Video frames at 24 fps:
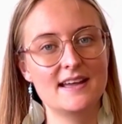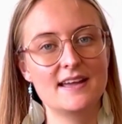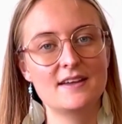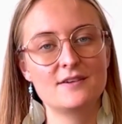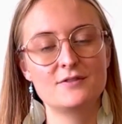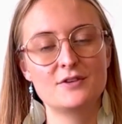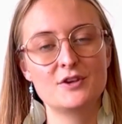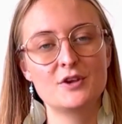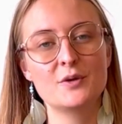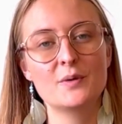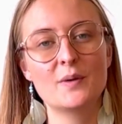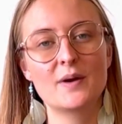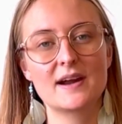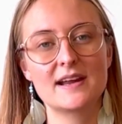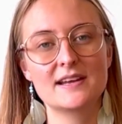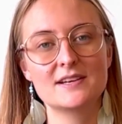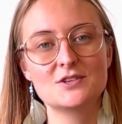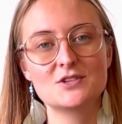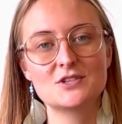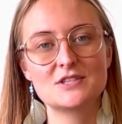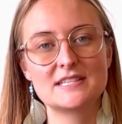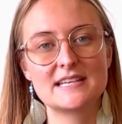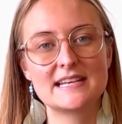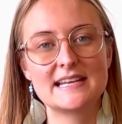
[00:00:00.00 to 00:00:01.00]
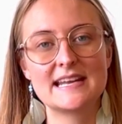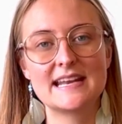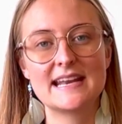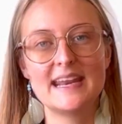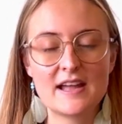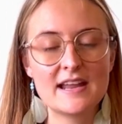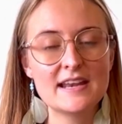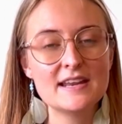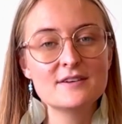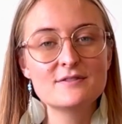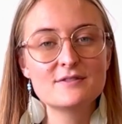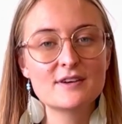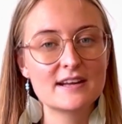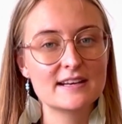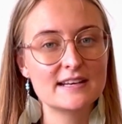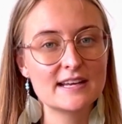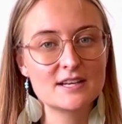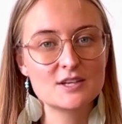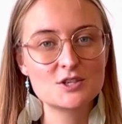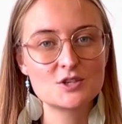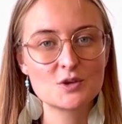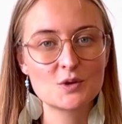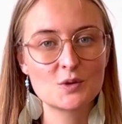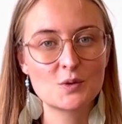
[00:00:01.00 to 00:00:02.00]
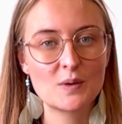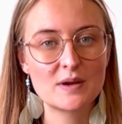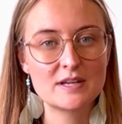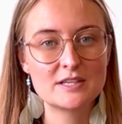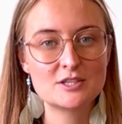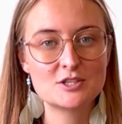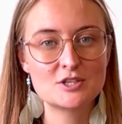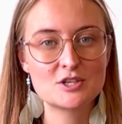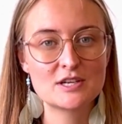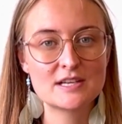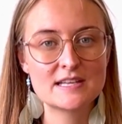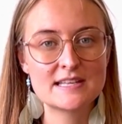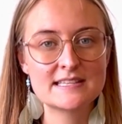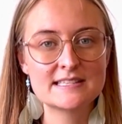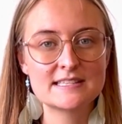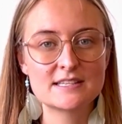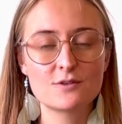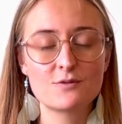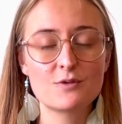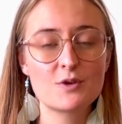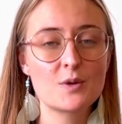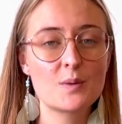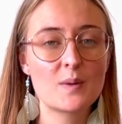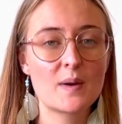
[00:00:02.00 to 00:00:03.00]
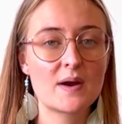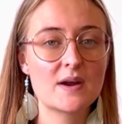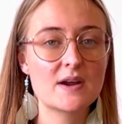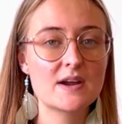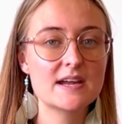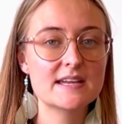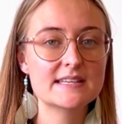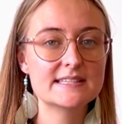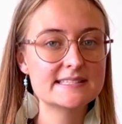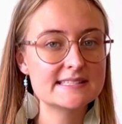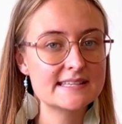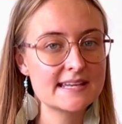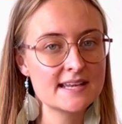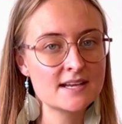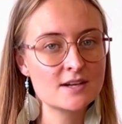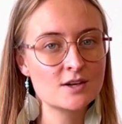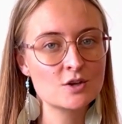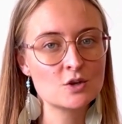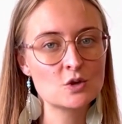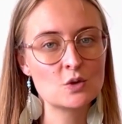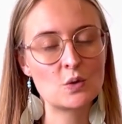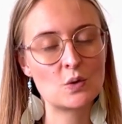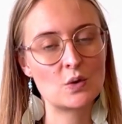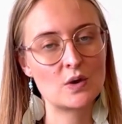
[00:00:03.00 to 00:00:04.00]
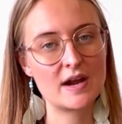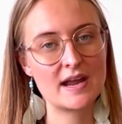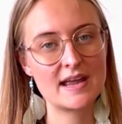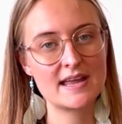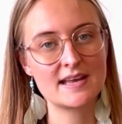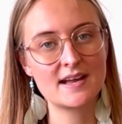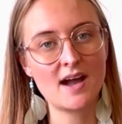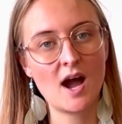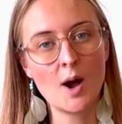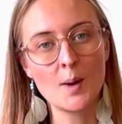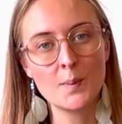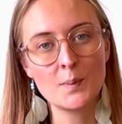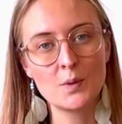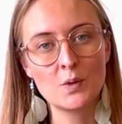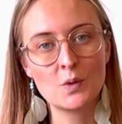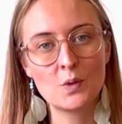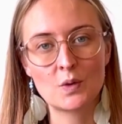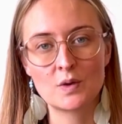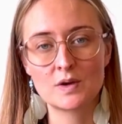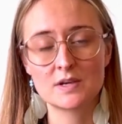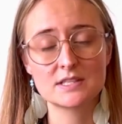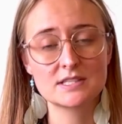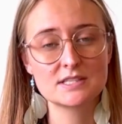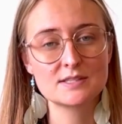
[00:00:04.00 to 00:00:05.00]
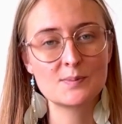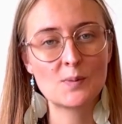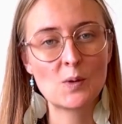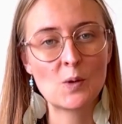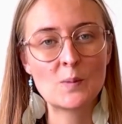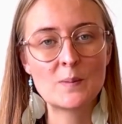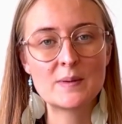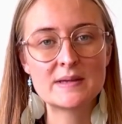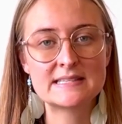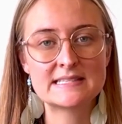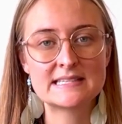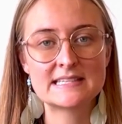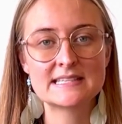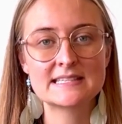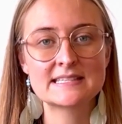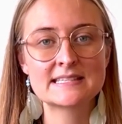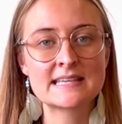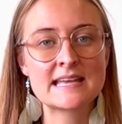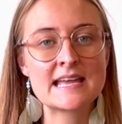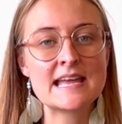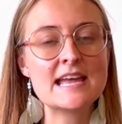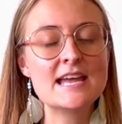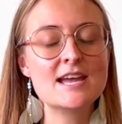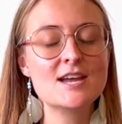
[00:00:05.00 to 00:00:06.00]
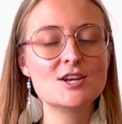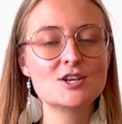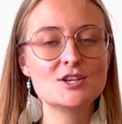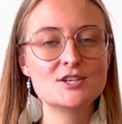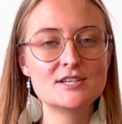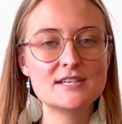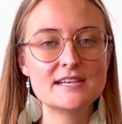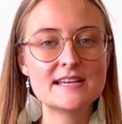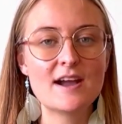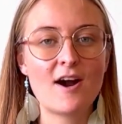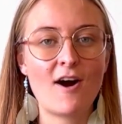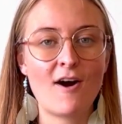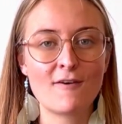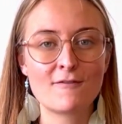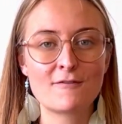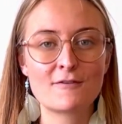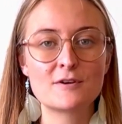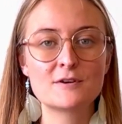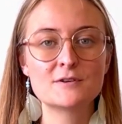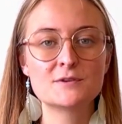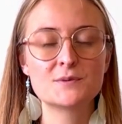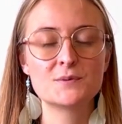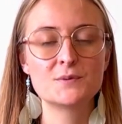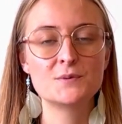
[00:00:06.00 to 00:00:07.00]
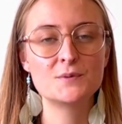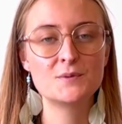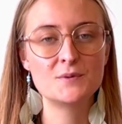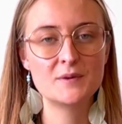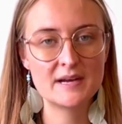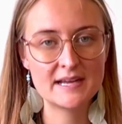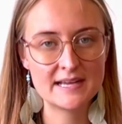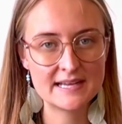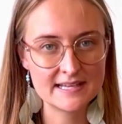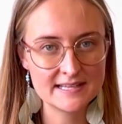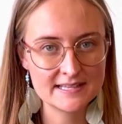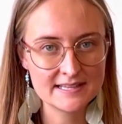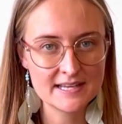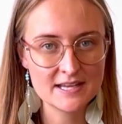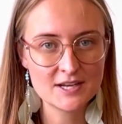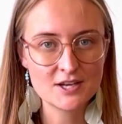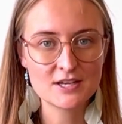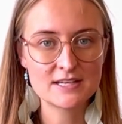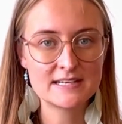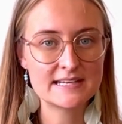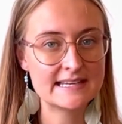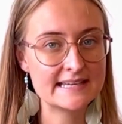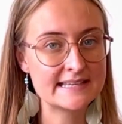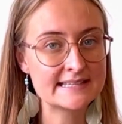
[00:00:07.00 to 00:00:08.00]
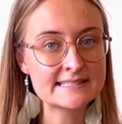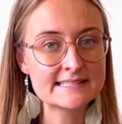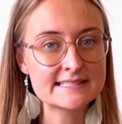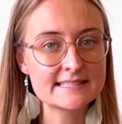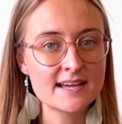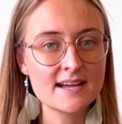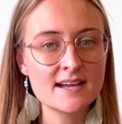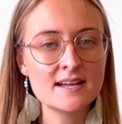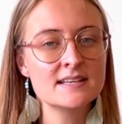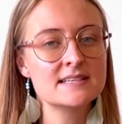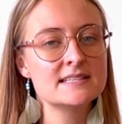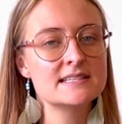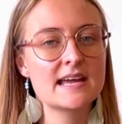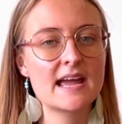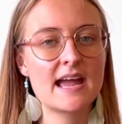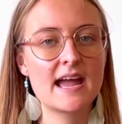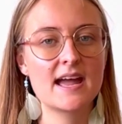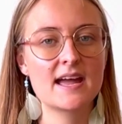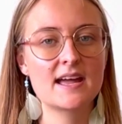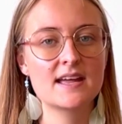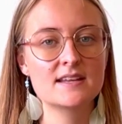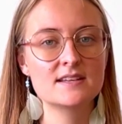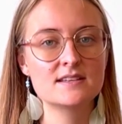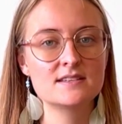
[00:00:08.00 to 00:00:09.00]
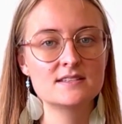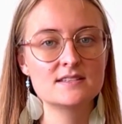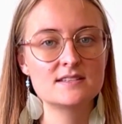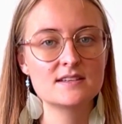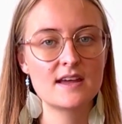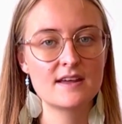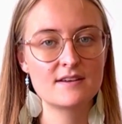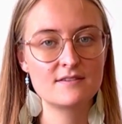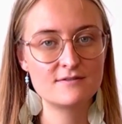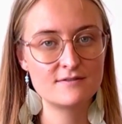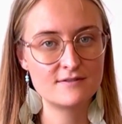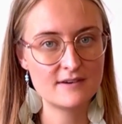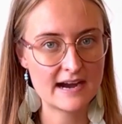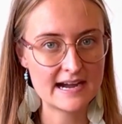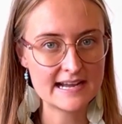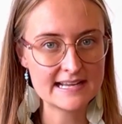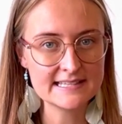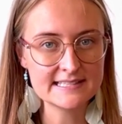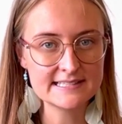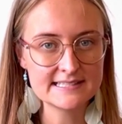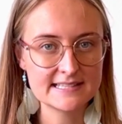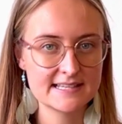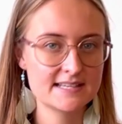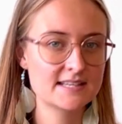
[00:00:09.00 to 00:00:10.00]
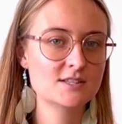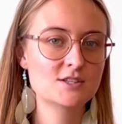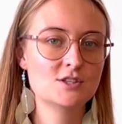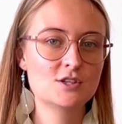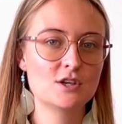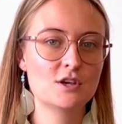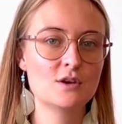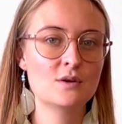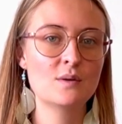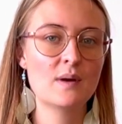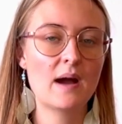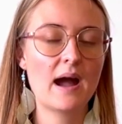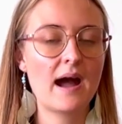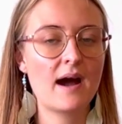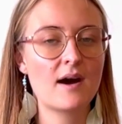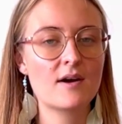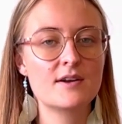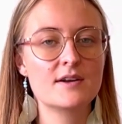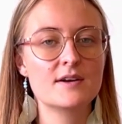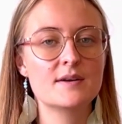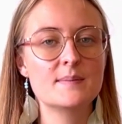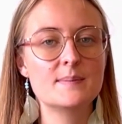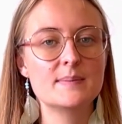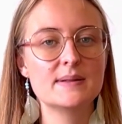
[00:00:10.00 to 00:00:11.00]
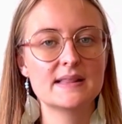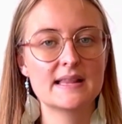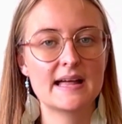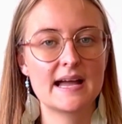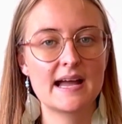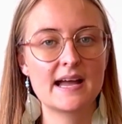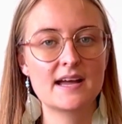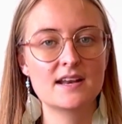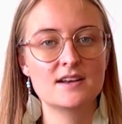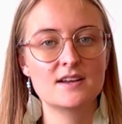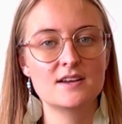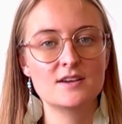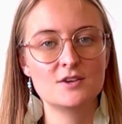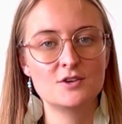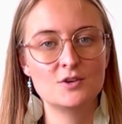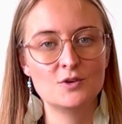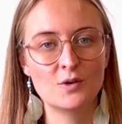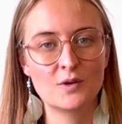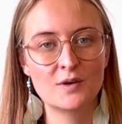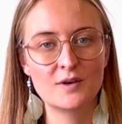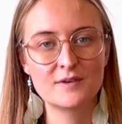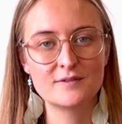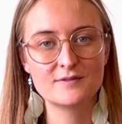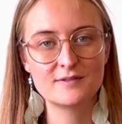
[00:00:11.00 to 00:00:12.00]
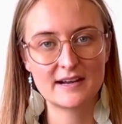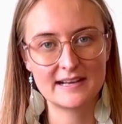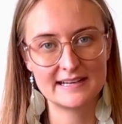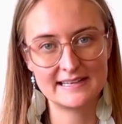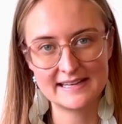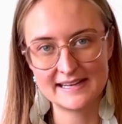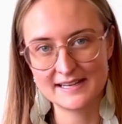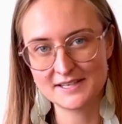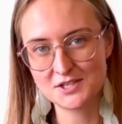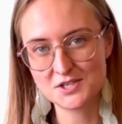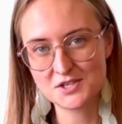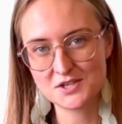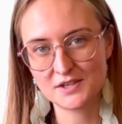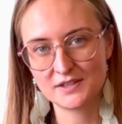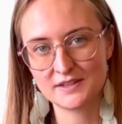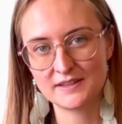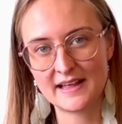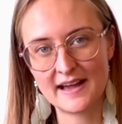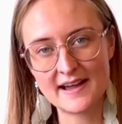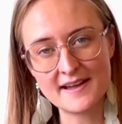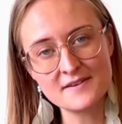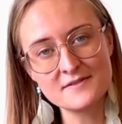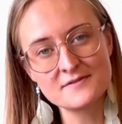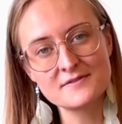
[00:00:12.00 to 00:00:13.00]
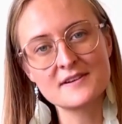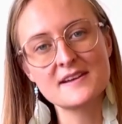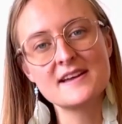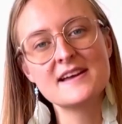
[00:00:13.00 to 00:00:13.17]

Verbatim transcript: If you are interested in any financial questions, if you are single or a couple or a small business, she offers really good insight and advice into how to plan your financial life.